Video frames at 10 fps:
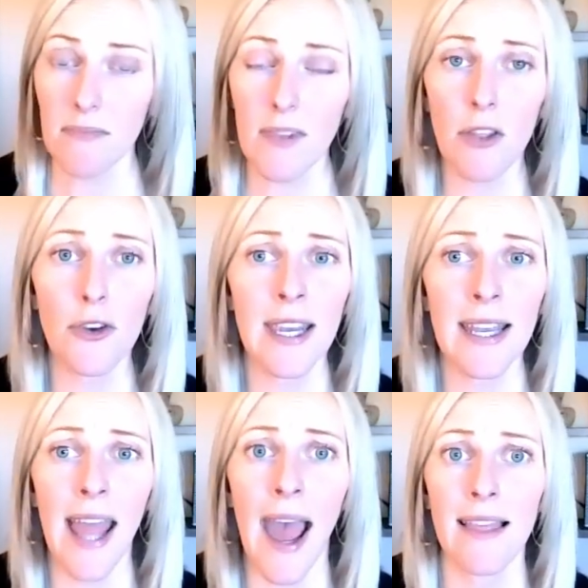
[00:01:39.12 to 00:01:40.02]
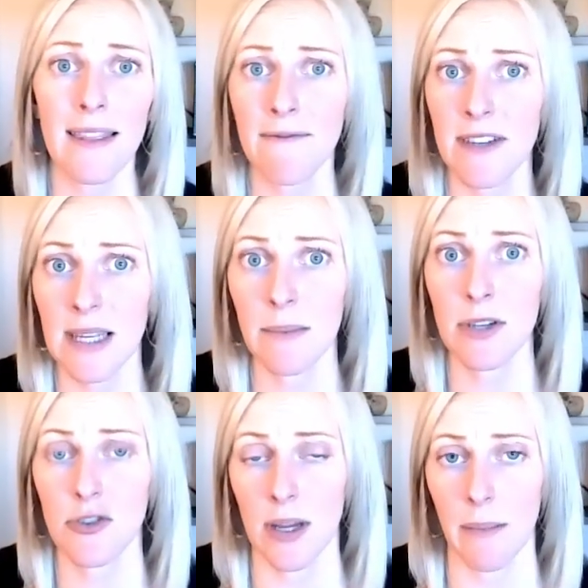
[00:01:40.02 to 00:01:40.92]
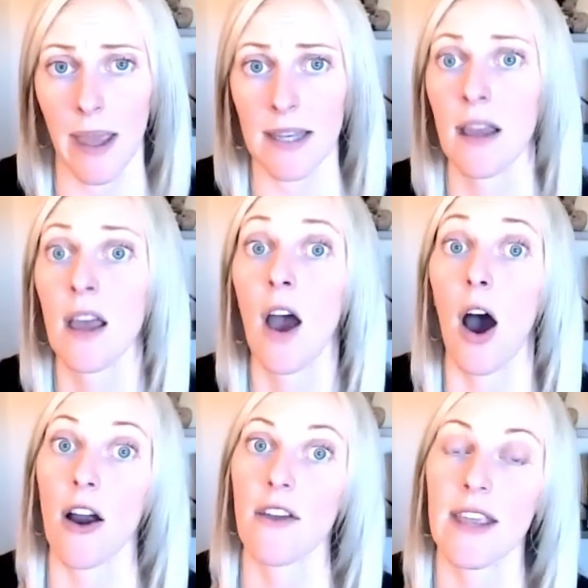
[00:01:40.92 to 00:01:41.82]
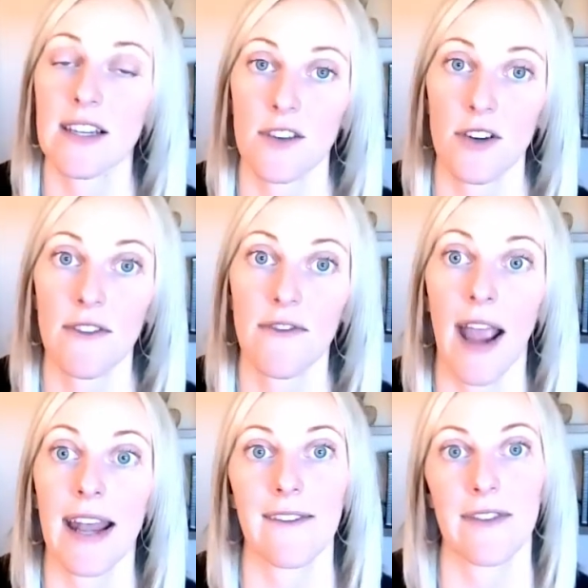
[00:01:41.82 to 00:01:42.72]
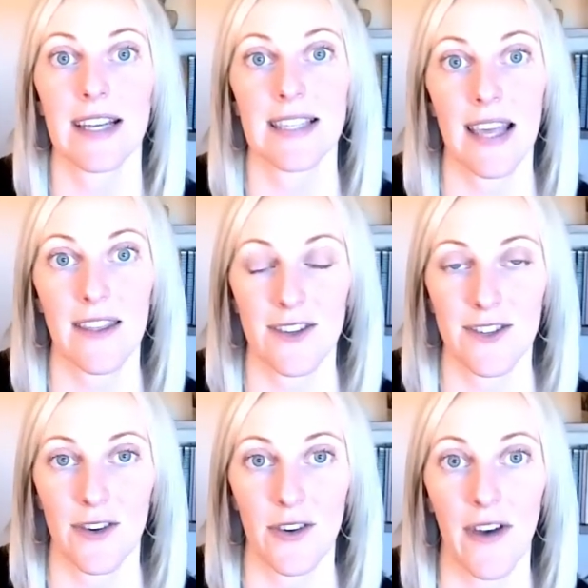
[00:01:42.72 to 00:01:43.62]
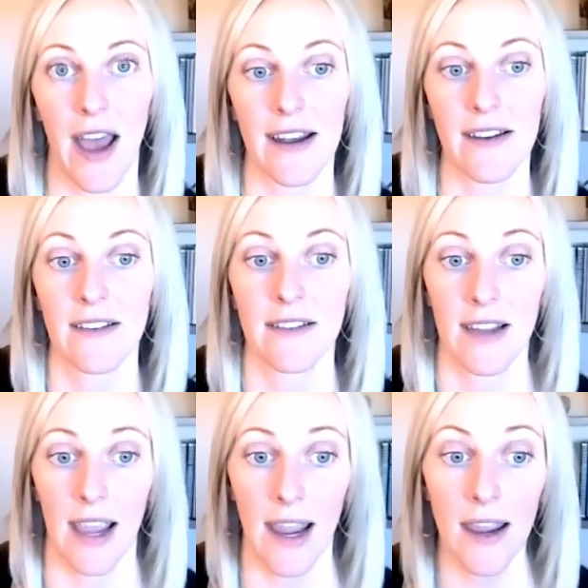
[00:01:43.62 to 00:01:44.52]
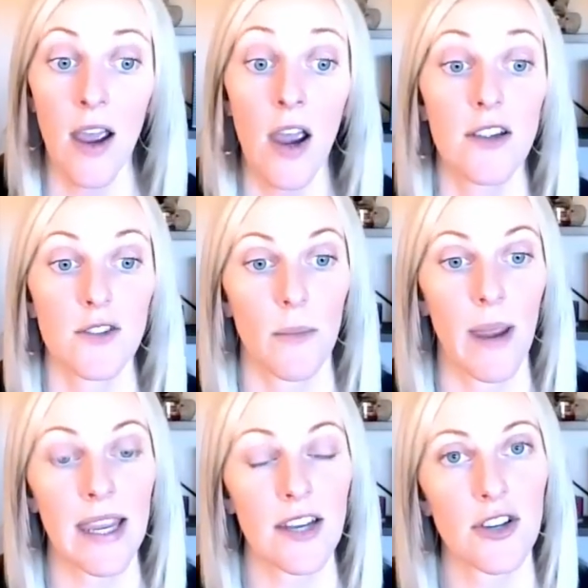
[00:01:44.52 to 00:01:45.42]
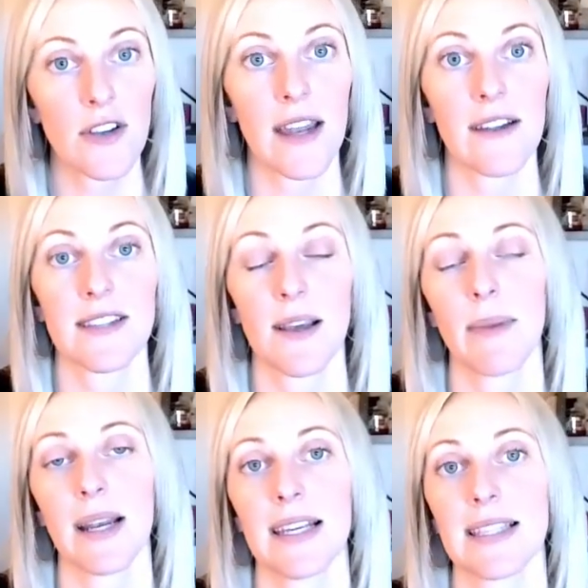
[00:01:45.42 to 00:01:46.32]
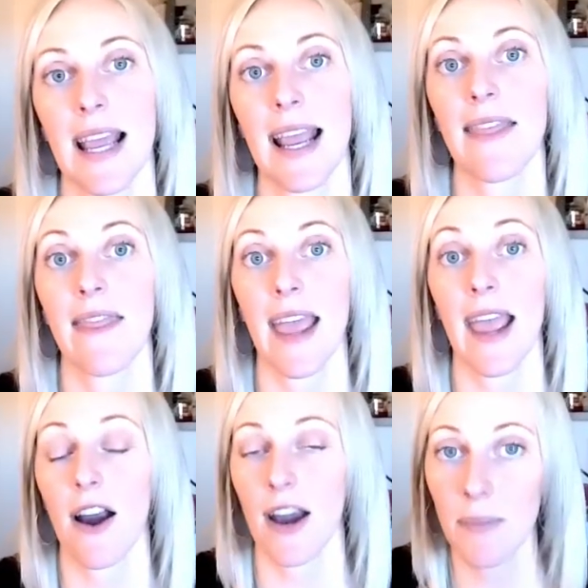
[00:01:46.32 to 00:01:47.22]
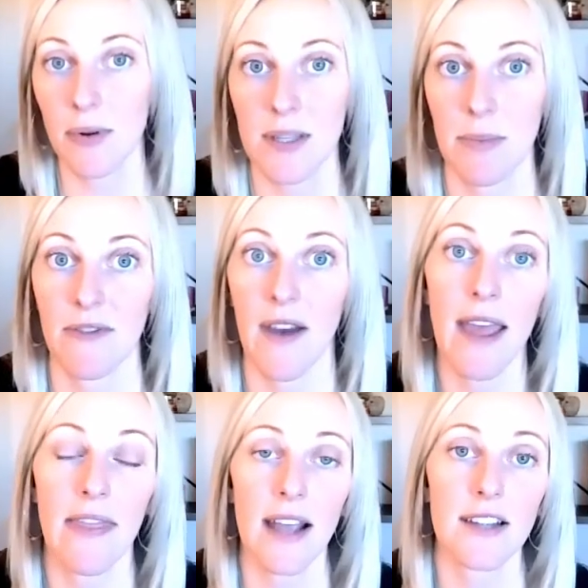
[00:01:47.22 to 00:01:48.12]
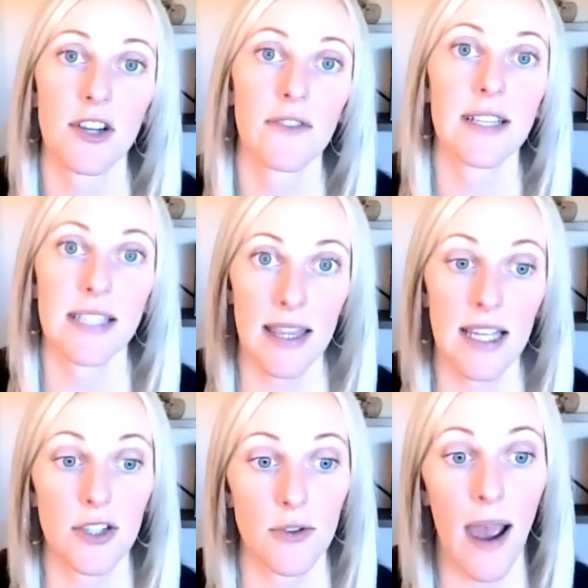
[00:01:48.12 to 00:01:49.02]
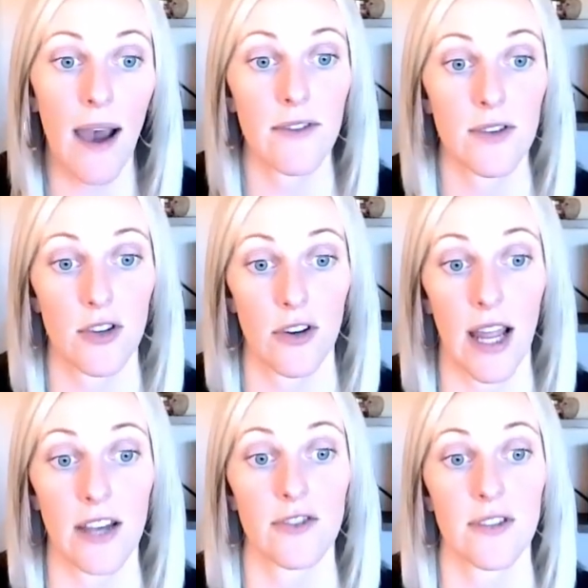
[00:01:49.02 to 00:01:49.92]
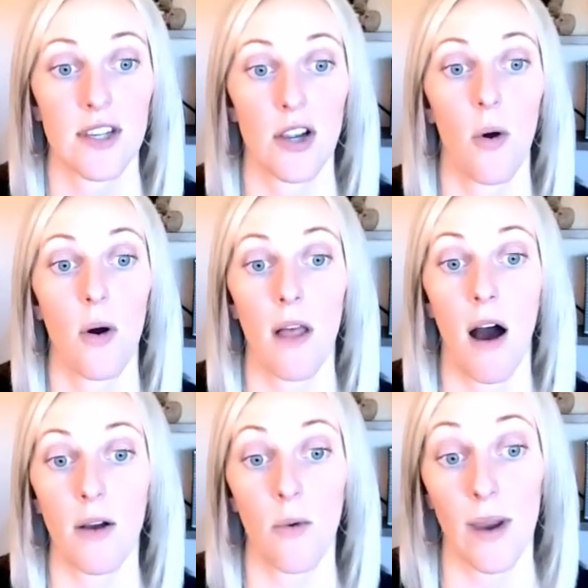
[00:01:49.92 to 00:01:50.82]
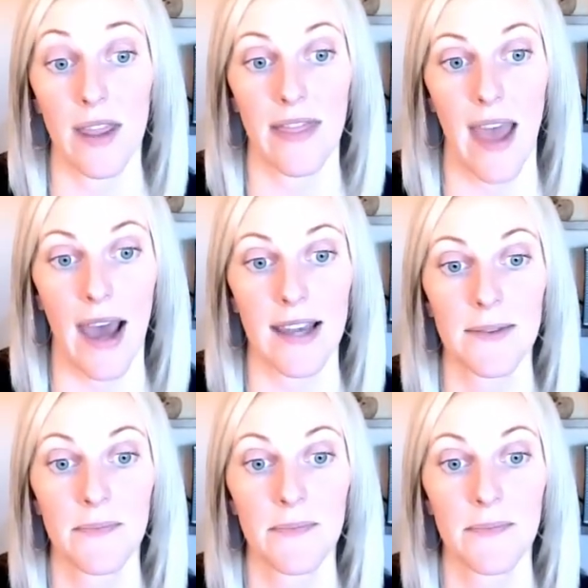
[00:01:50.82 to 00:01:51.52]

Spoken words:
Looking at lymphedema treatment, are they certified if they say they're certified? Okay, so making sure that if somebody is saying they are able to provide that service, that they do have those credentials to go along with that.